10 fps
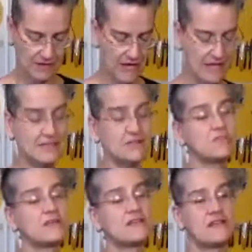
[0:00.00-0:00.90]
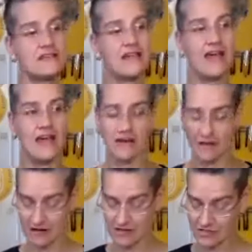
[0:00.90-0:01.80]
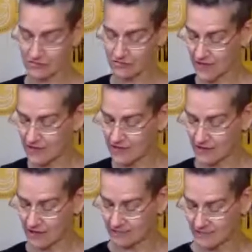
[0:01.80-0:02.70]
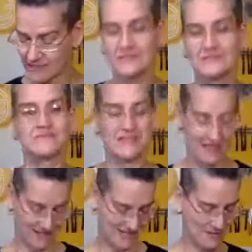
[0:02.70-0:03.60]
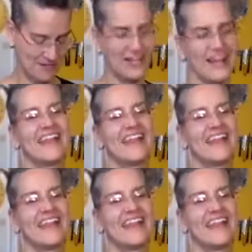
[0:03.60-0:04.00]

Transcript: As in P E A R too, right, Carrie? Correct. Yeah. Yes. Yep. Yep.